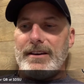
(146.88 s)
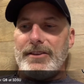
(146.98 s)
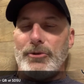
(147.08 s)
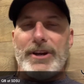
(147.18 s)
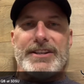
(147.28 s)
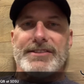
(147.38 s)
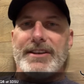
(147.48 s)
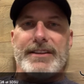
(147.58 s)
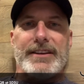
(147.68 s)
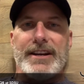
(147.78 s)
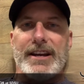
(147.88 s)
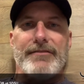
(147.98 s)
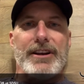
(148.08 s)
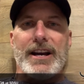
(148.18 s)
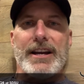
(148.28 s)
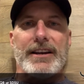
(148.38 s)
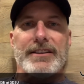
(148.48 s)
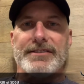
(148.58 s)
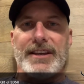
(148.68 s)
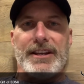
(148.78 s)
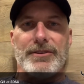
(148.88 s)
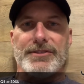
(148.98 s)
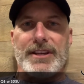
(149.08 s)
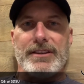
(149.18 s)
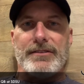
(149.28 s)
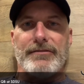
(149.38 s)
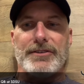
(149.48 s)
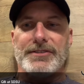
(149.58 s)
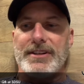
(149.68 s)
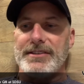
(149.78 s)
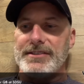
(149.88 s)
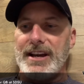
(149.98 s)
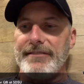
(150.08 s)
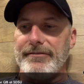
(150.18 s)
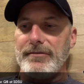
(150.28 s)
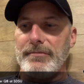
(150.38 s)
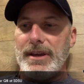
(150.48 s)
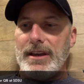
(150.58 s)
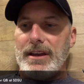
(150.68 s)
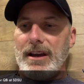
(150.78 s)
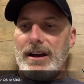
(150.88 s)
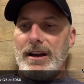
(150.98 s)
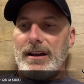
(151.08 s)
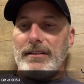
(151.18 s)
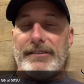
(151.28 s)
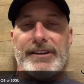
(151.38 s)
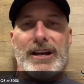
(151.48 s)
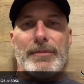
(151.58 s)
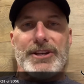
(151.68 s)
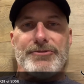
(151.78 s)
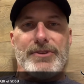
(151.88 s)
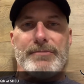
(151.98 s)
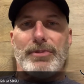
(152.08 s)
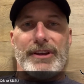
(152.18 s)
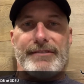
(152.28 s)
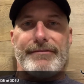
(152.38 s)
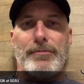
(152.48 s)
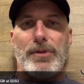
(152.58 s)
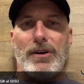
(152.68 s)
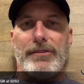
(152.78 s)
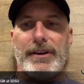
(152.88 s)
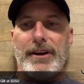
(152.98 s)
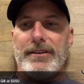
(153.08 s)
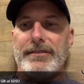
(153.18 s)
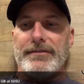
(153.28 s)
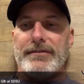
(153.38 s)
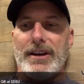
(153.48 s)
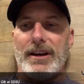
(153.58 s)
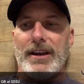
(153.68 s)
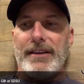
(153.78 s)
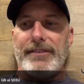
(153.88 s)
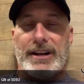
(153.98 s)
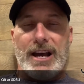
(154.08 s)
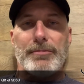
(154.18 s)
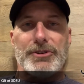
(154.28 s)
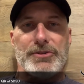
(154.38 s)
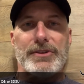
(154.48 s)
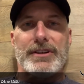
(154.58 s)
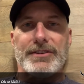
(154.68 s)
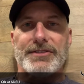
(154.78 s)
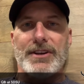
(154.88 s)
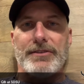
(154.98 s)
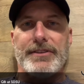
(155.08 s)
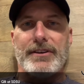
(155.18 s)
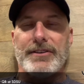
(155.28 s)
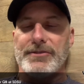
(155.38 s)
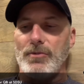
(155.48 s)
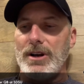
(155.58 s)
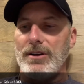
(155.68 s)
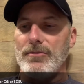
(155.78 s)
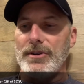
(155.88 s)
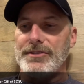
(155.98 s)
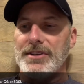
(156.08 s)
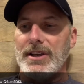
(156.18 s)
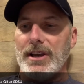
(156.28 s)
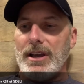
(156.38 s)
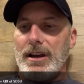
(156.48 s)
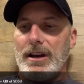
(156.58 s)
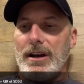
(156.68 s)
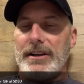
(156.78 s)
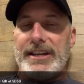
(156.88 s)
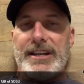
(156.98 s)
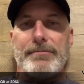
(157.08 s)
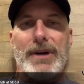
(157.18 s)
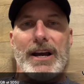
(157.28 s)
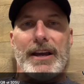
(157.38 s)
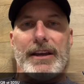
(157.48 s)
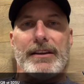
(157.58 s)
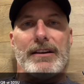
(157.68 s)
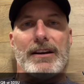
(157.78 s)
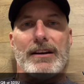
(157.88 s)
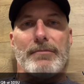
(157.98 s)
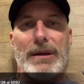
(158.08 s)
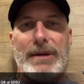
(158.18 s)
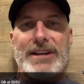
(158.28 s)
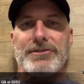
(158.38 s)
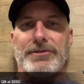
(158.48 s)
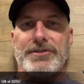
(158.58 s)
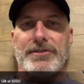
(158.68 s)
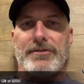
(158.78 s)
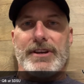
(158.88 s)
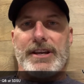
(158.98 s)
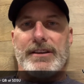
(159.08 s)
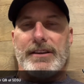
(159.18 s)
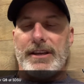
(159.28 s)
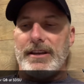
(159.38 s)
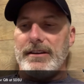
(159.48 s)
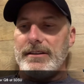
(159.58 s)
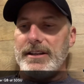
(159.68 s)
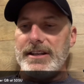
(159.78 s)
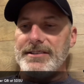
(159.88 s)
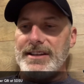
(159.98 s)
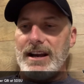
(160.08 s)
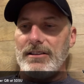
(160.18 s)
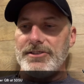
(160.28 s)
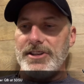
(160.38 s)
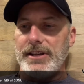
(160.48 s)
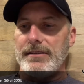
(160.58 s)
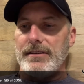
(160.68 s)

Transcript: greatest thing that I ever got out of San Diego State University, aside from living out my dream playing football there and having an opportunity to start there as well, was getting my my bachelor's degree in kinesiology.